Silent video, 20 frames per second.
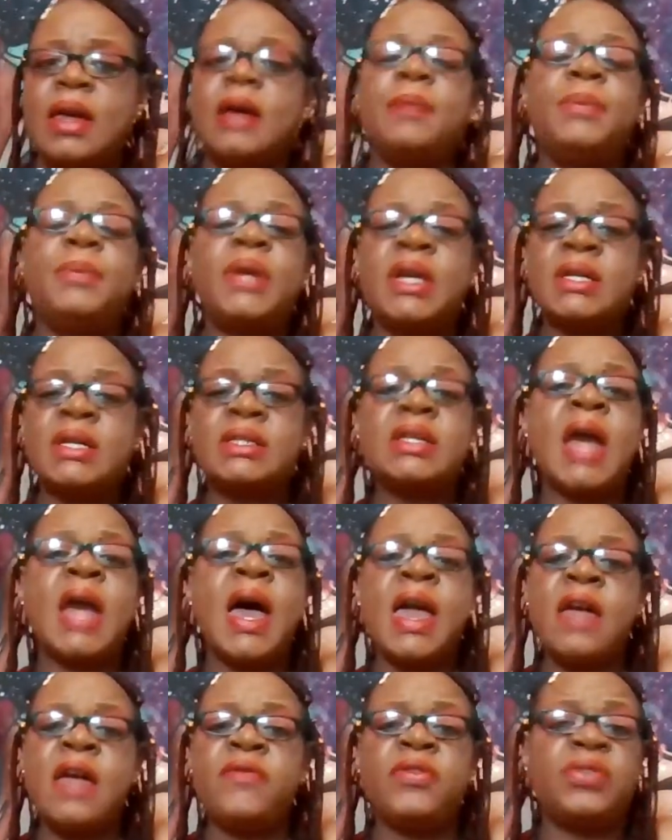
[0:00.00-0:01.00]
because
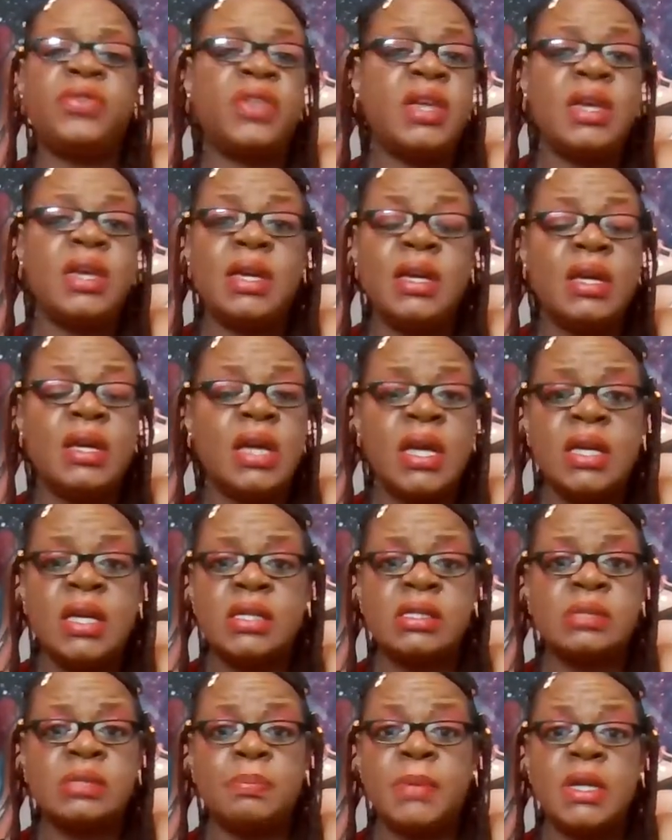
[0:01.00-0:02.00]
not everything
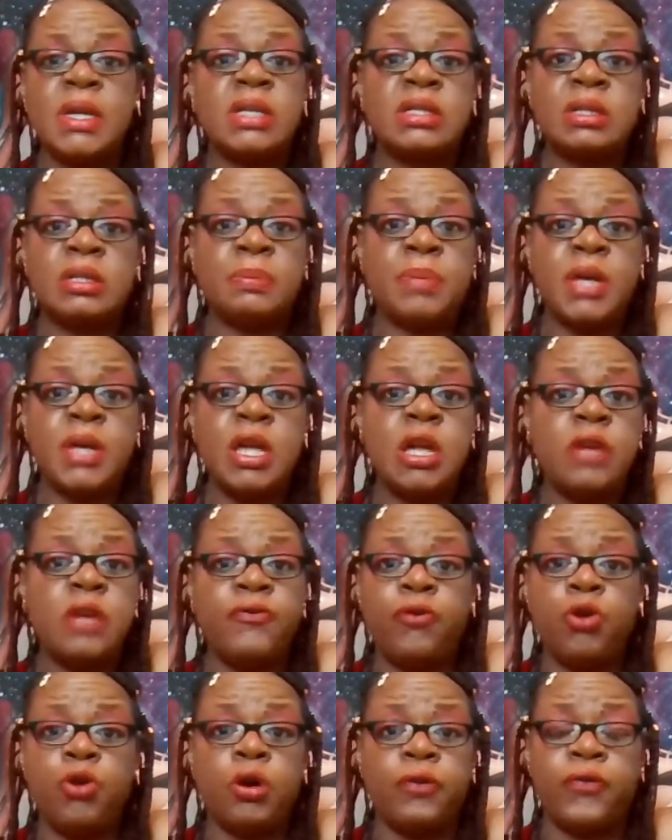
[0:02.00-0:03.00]
is meant to be
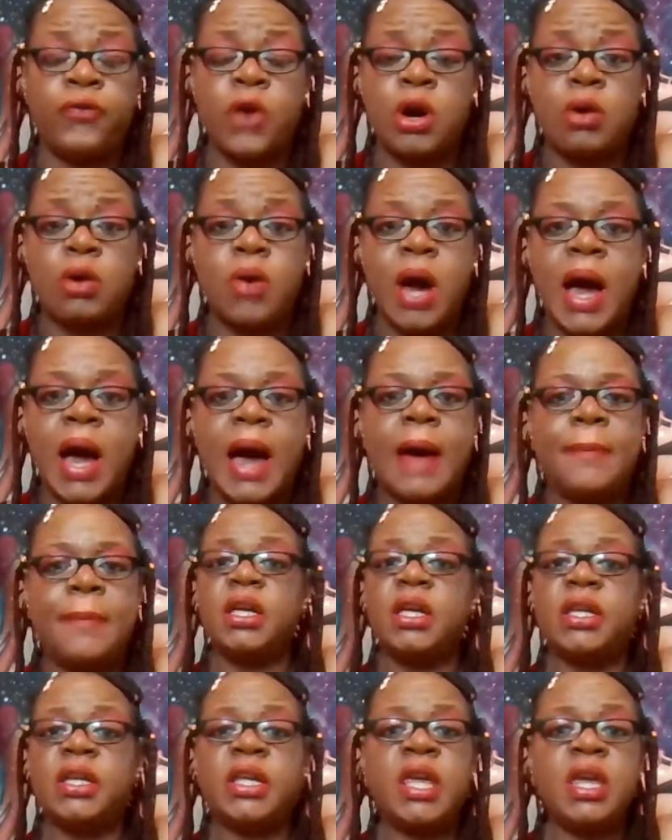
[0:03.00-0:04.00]
for a photo op.
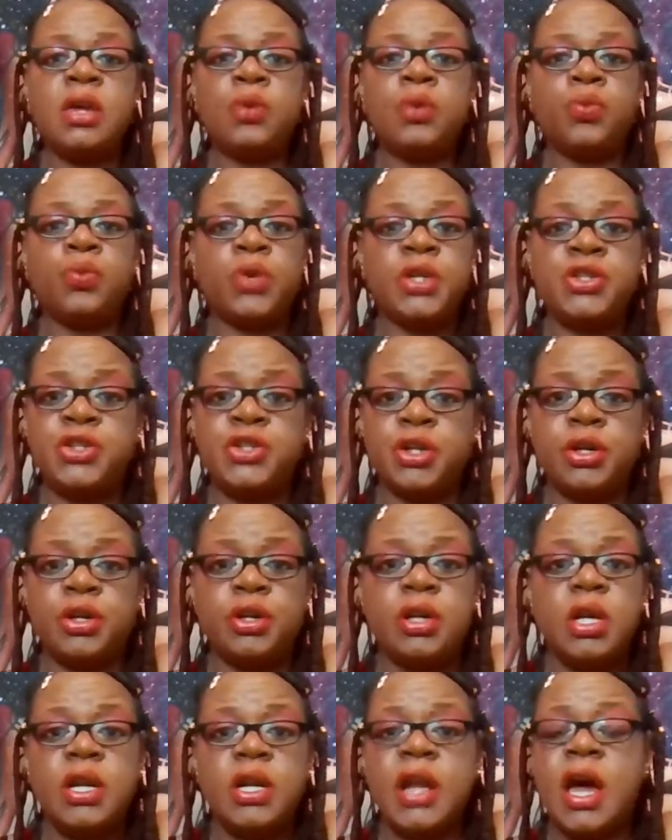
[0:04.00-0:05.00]
King
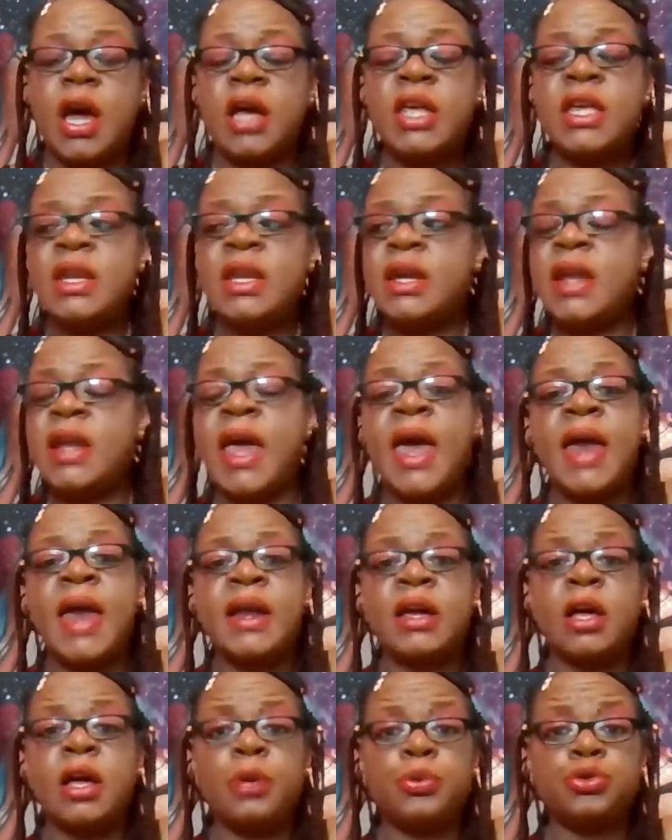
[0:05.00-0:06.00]
Richard, now he done had a
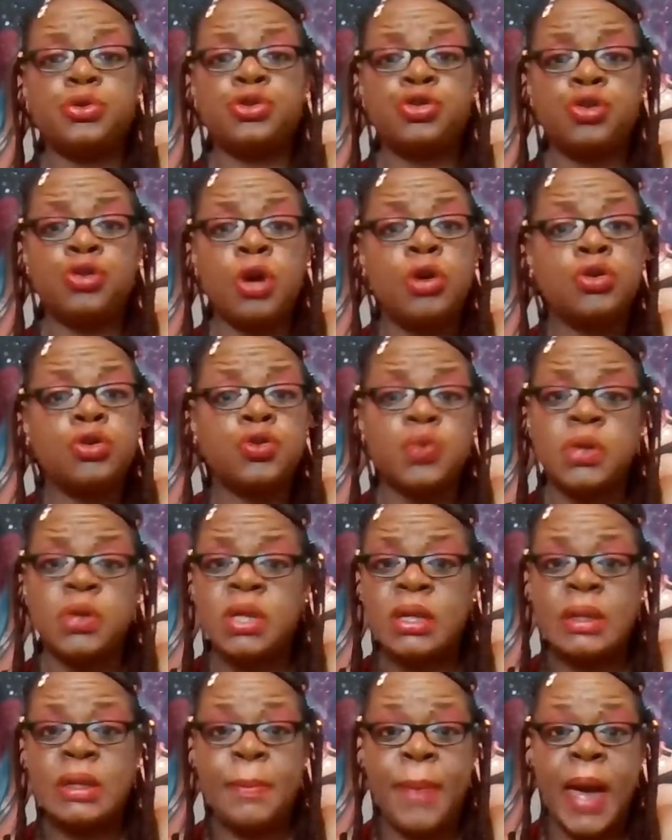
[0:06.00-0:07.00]
couple strokes
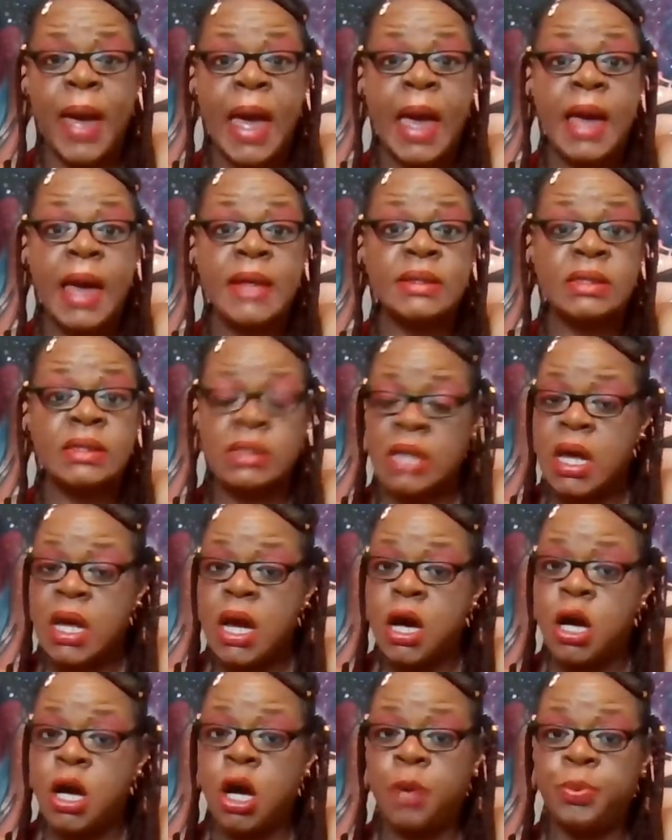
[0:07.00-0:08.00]
within the past
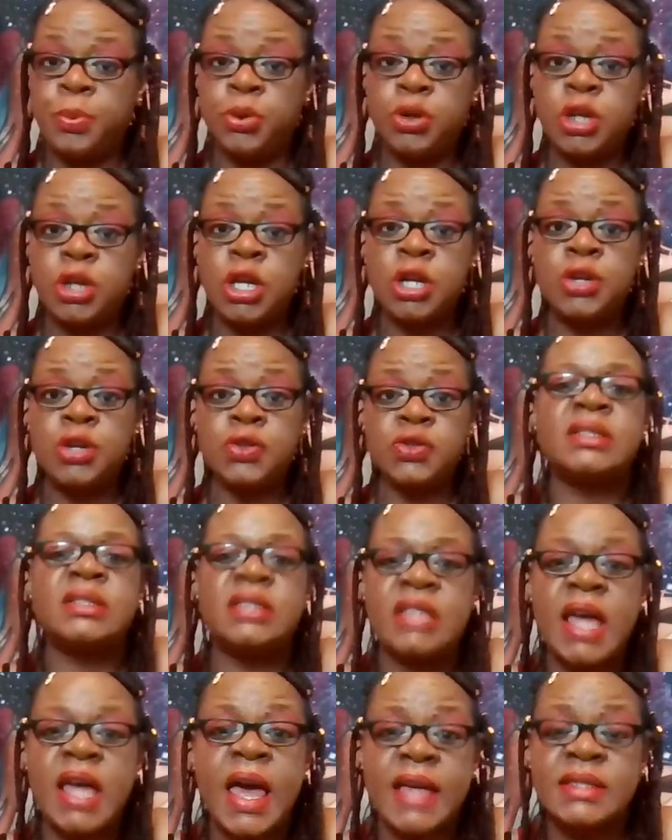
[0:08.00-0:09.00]
couple years
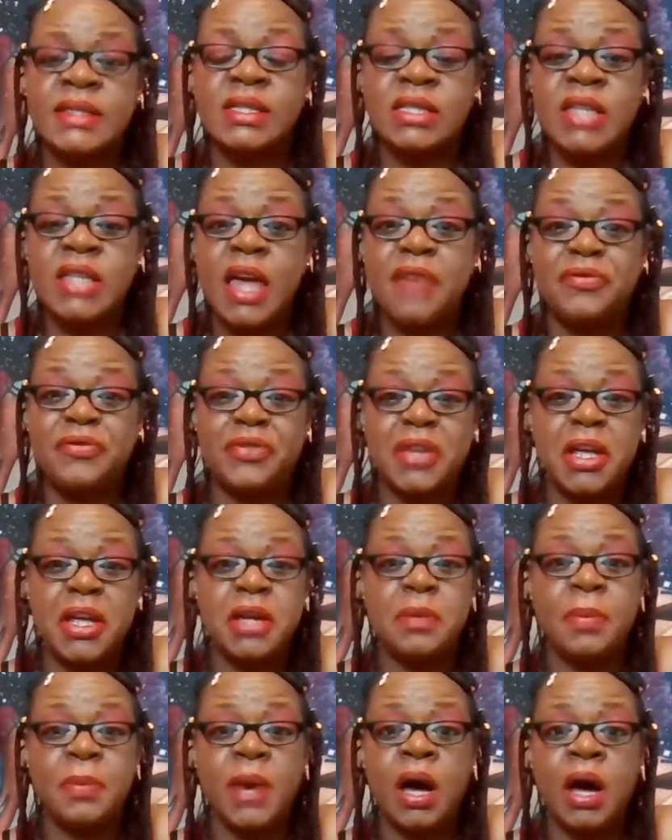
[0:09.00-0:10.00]
that has left
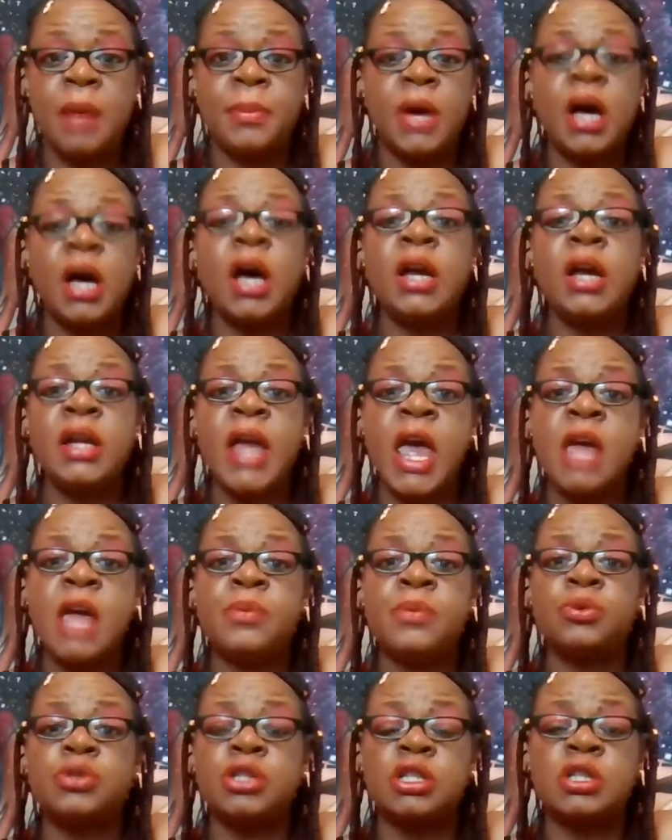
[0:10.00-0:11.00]
him
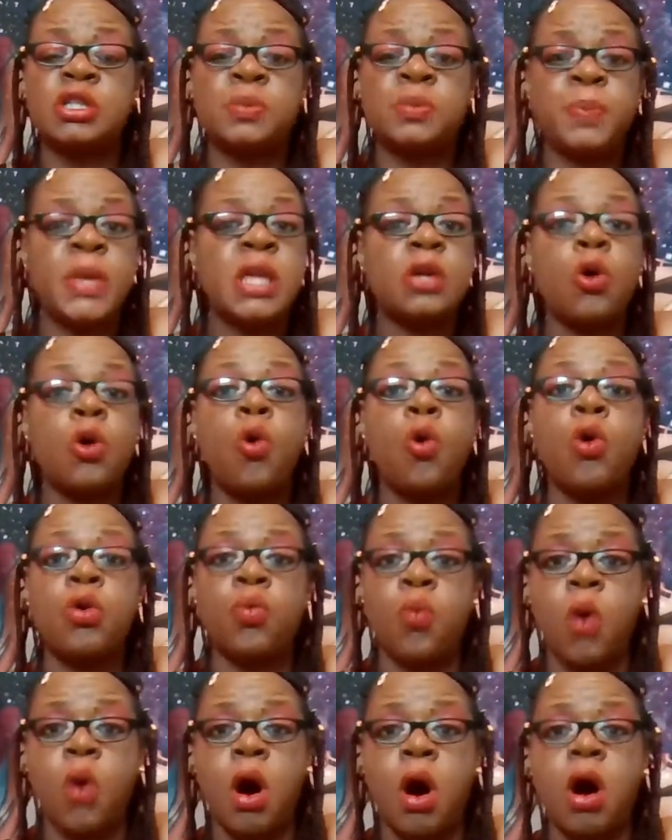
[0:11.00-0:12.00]
unable to speak or
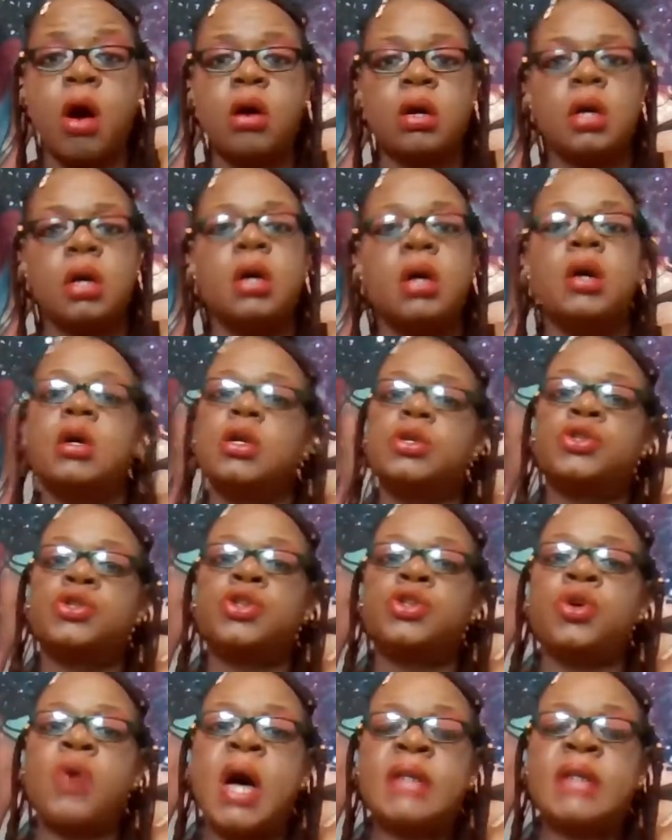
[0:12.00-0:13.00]
walk.
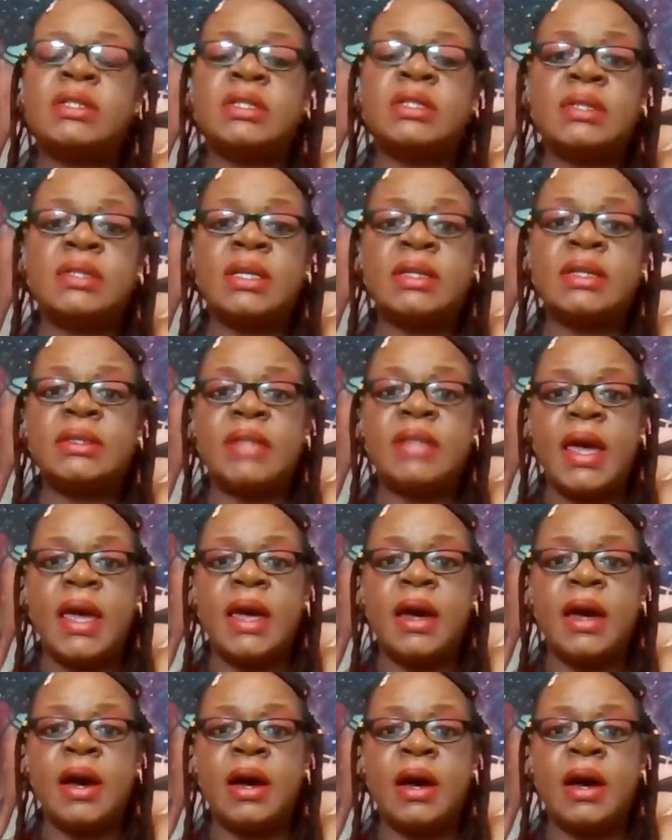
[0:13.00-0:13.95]
So I just think that